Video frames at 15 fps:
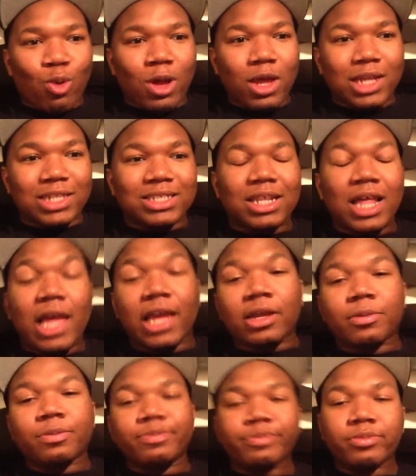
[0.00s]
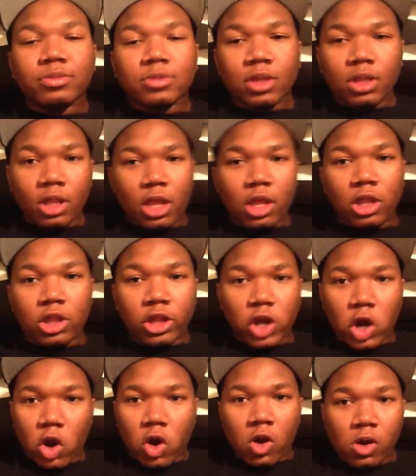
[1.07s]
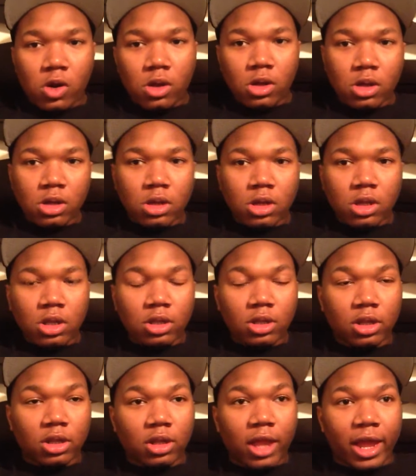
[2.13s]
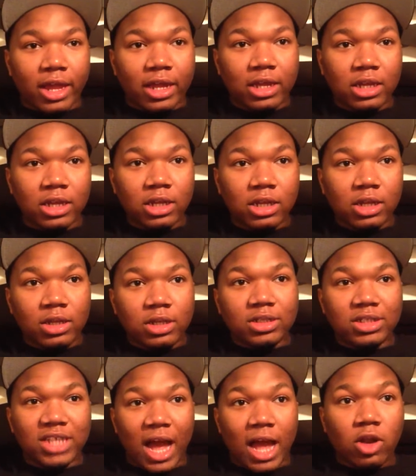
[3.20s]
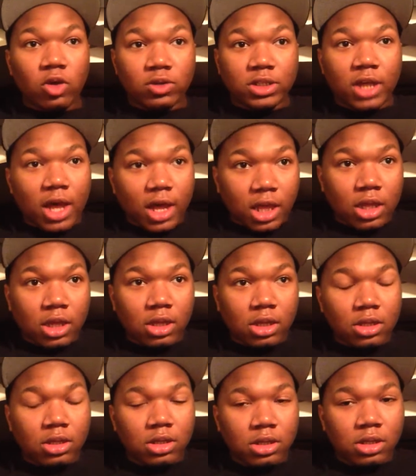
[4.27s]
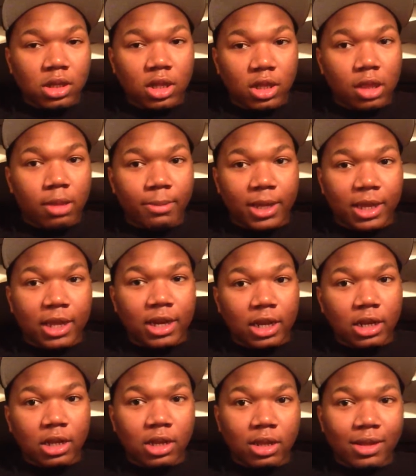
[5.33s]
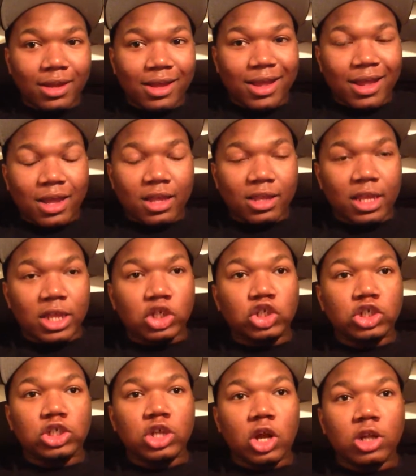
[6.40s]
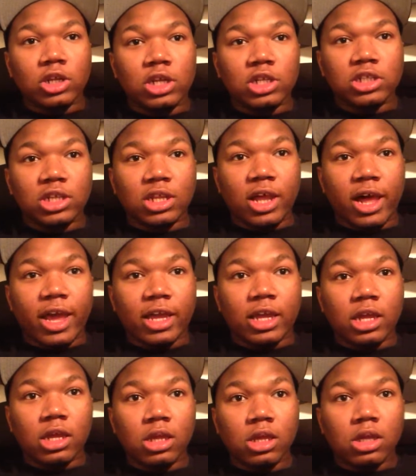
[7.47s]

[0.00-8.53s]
it's like the girl looked like Donald Duck in the beginning, and then she turned into like